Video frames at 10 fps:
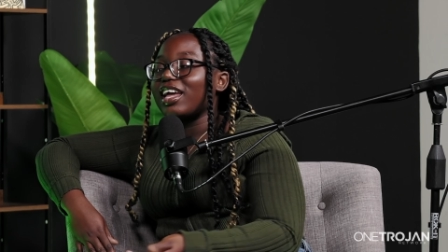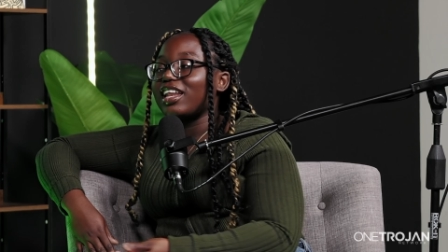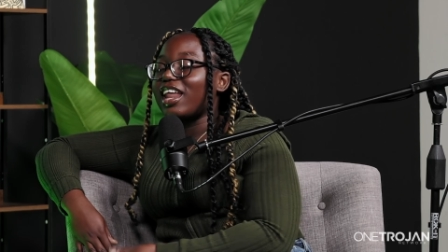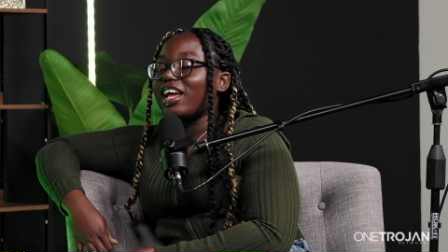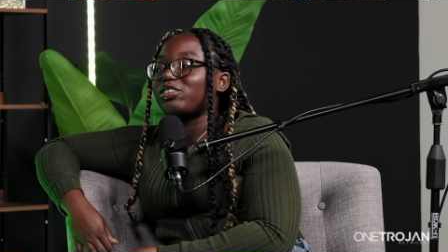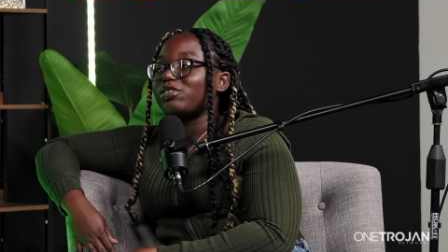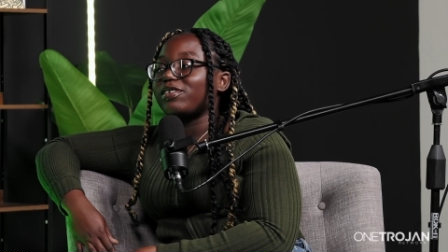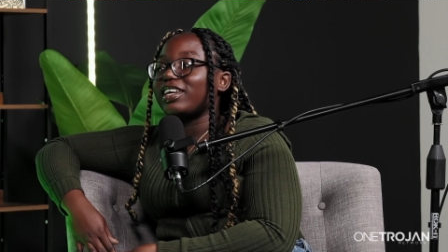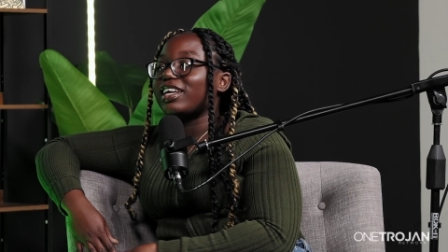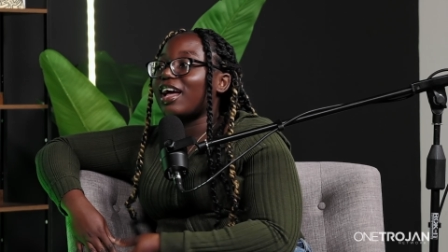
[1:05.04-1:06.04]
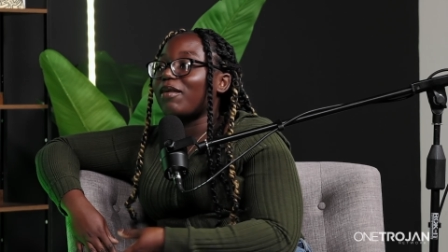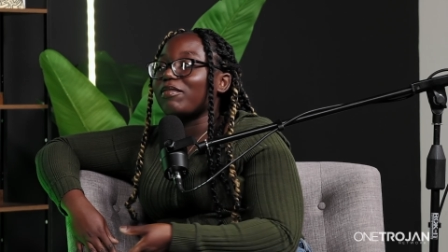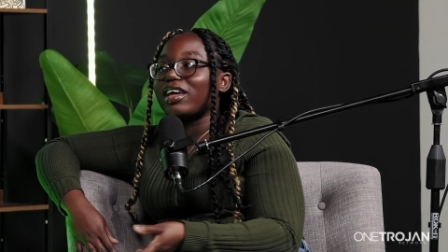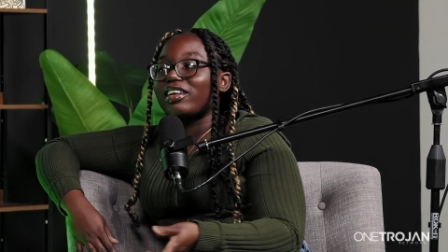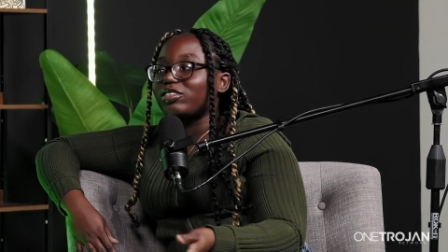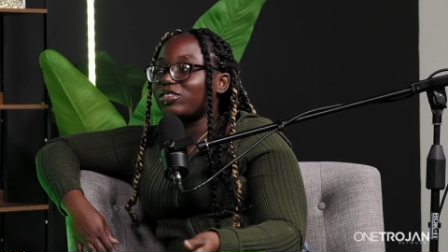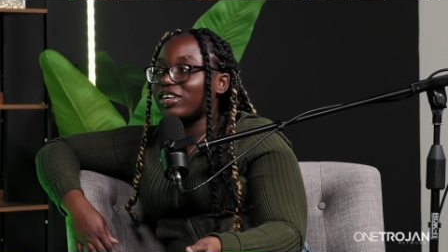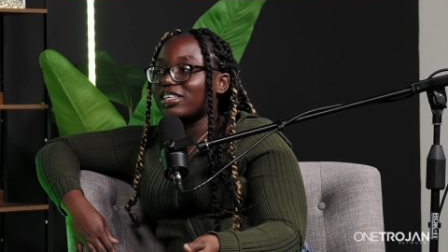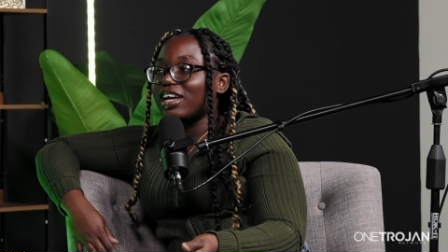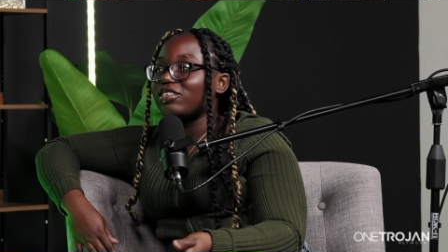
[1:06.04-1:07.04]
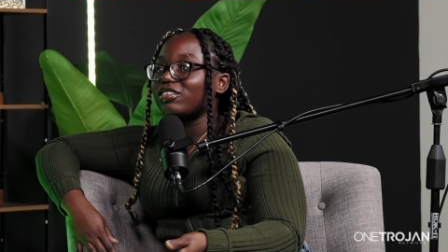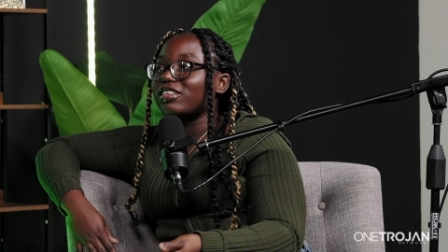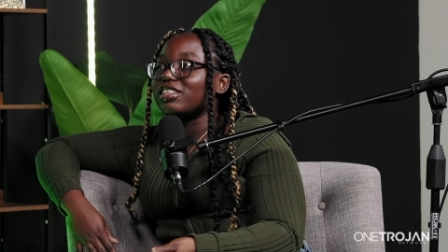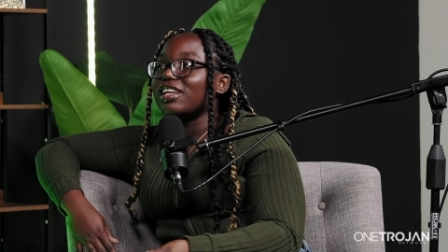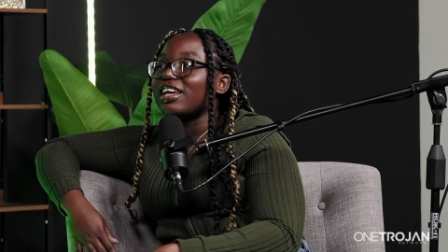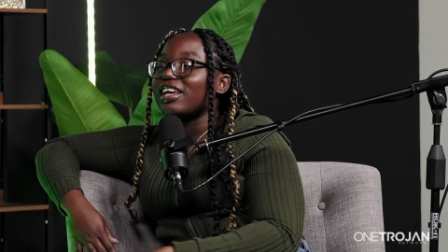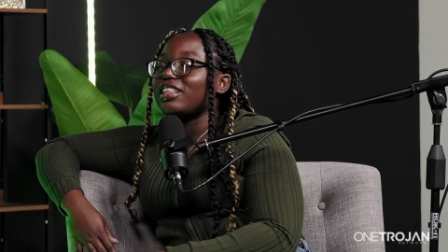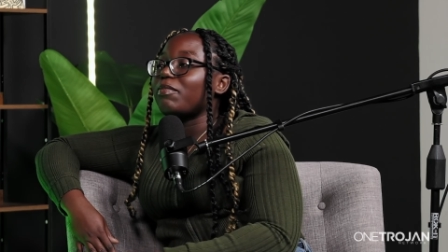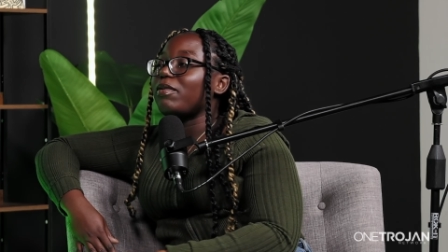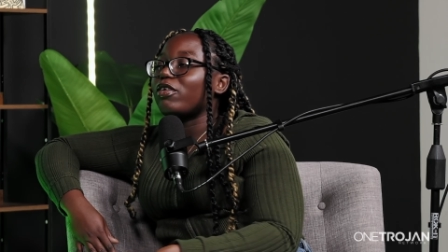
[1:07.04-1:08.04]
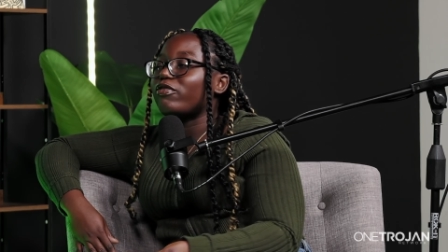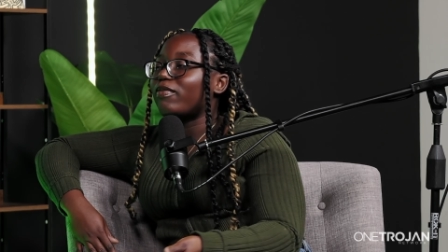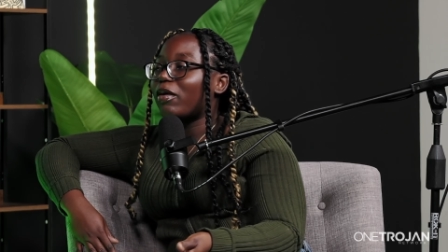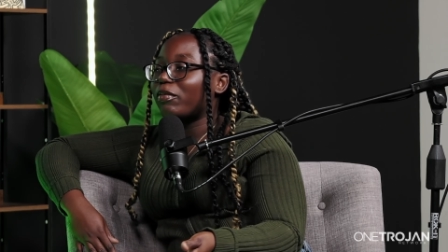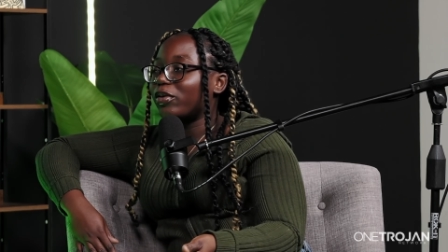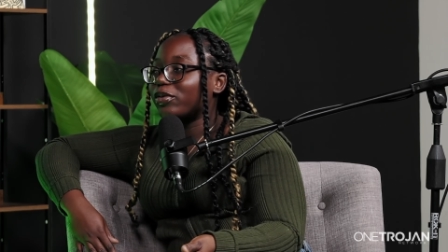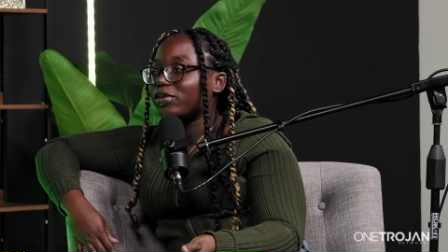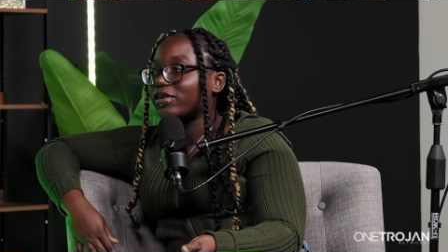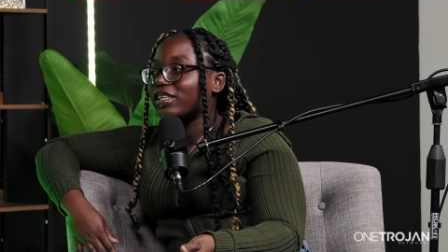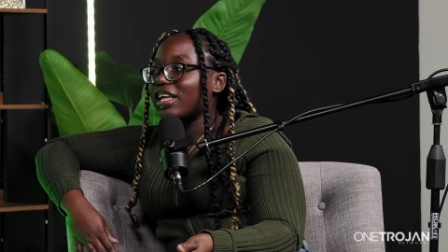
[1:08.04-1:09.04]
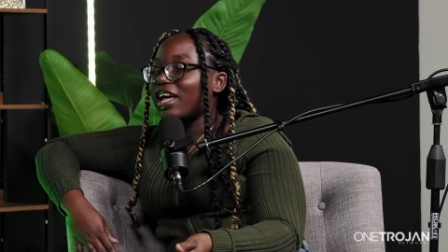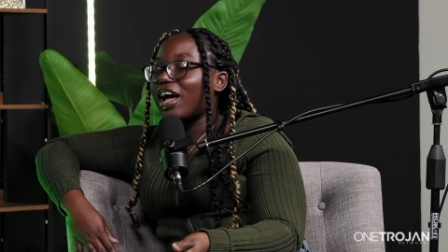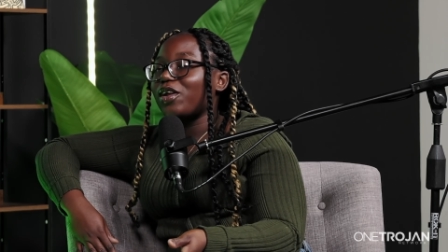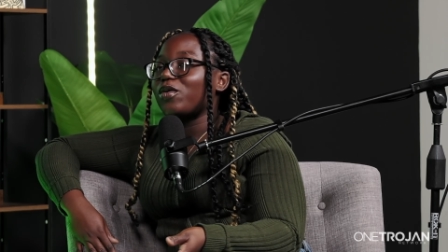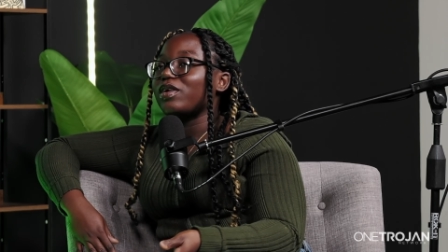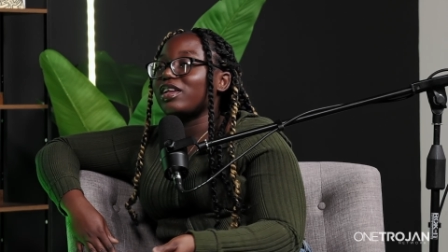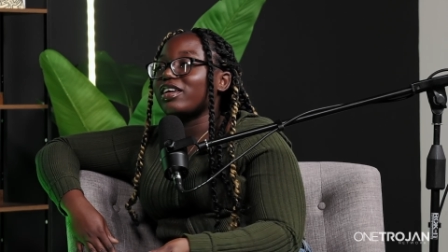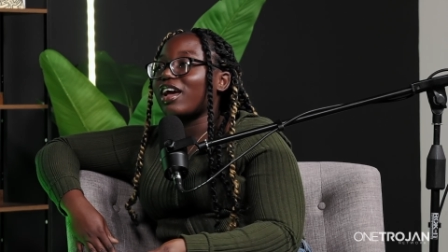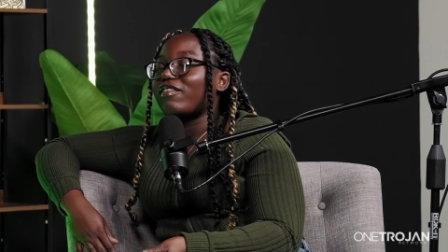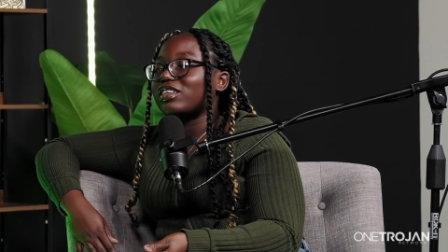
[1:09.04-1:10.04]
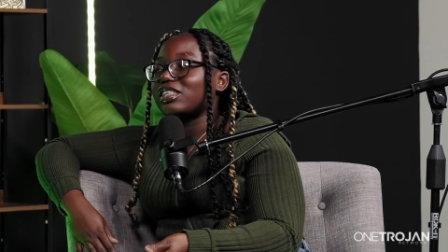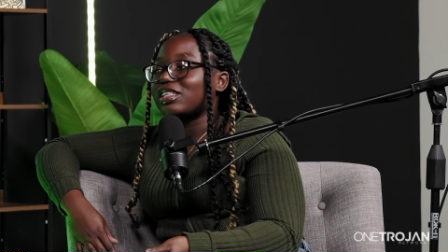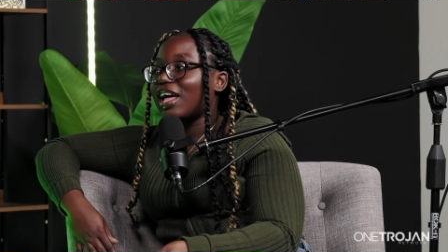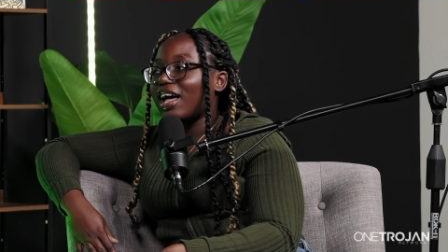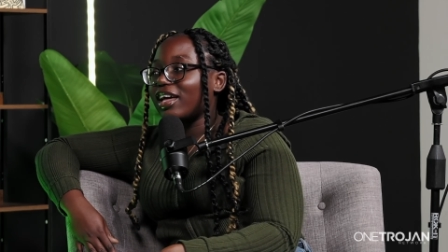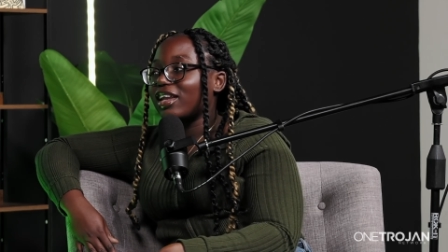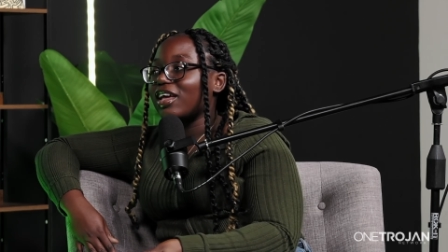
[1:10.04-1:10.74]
and next week I'm getting dressed. I just it depends on my mood. I don't really have a style.